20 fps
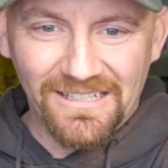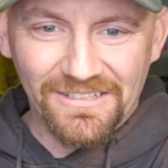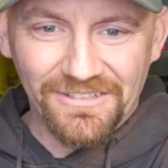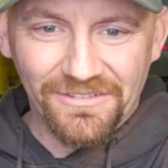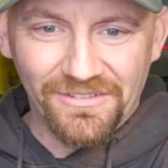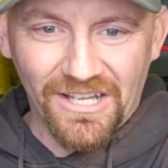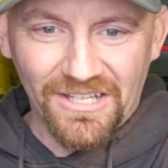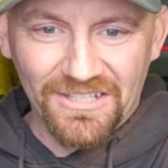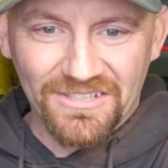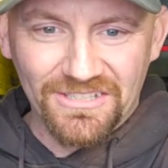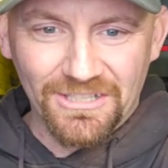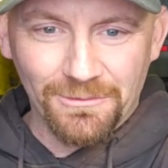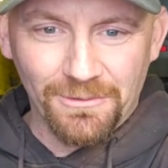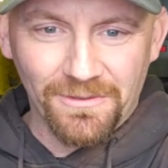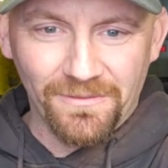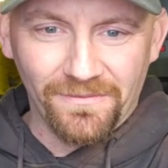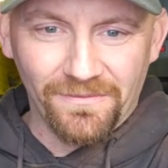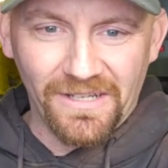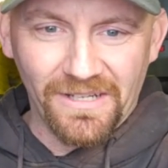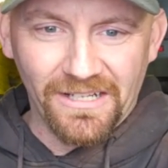You've got
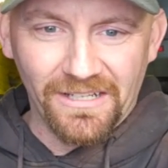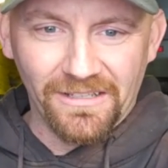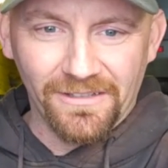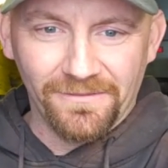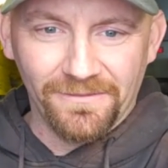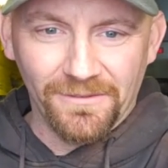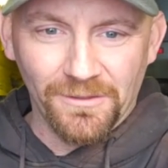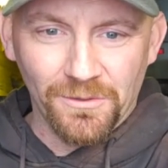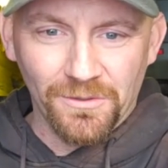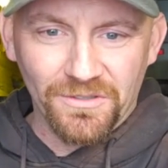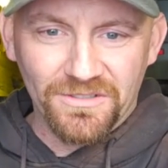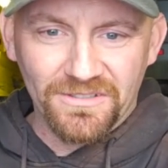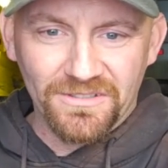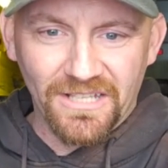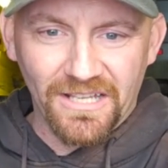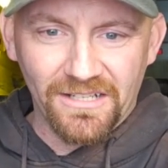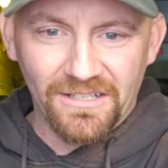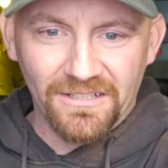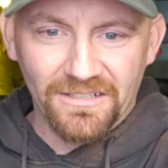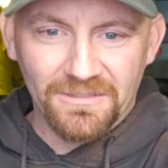Sherwin Vega floor
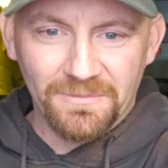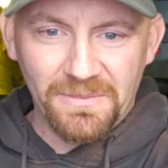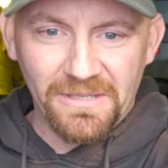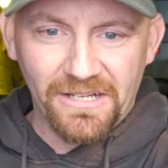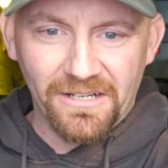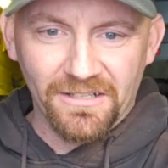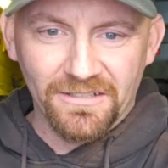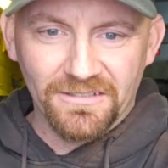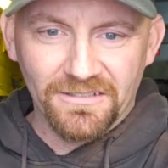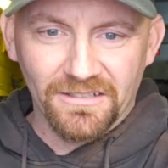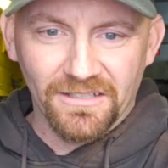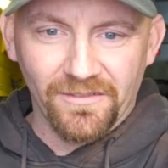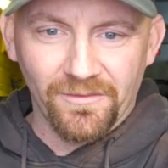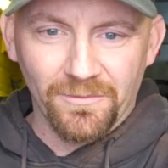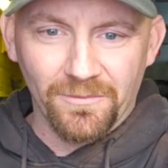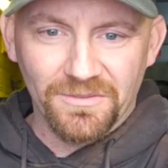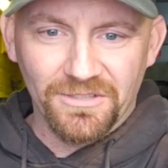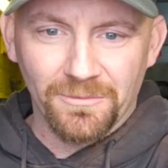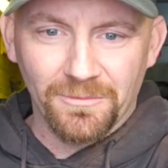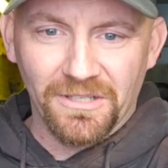standing speakers. I love
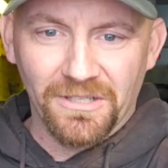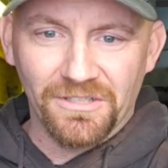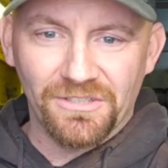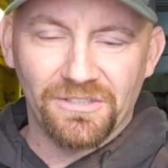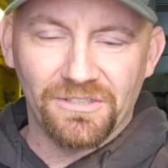them so much.